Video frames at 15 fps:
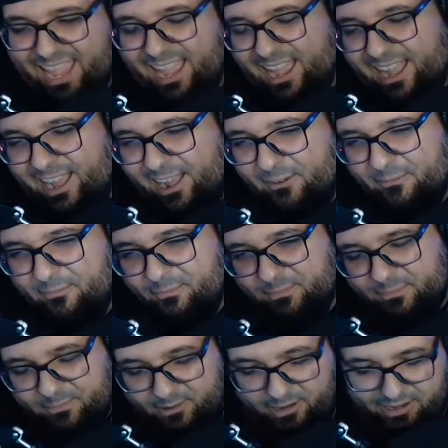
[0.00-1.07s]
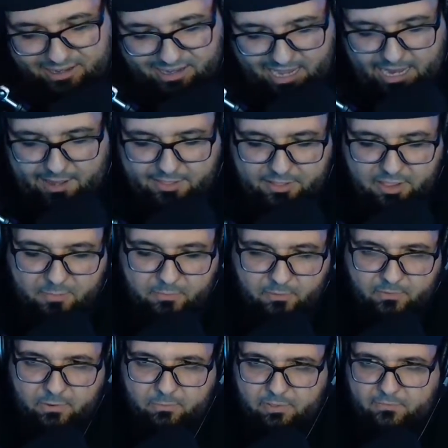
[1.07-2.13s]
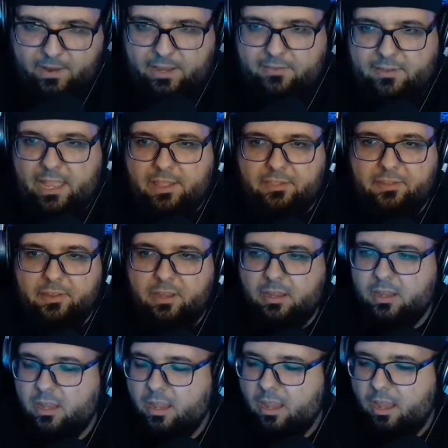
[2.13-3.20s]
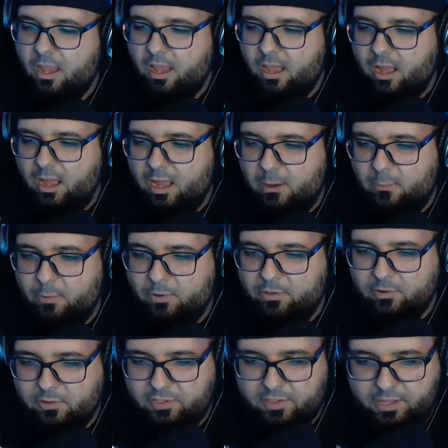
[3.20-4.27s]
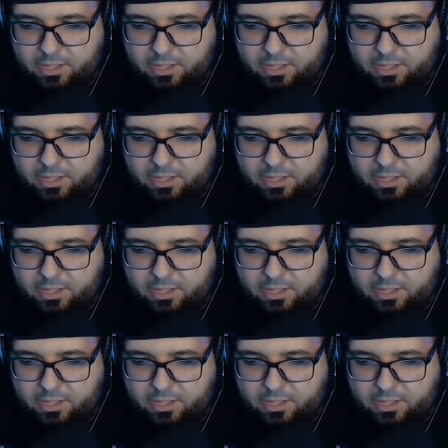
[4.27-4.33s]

But guys, this movie was fantastic. Went to go see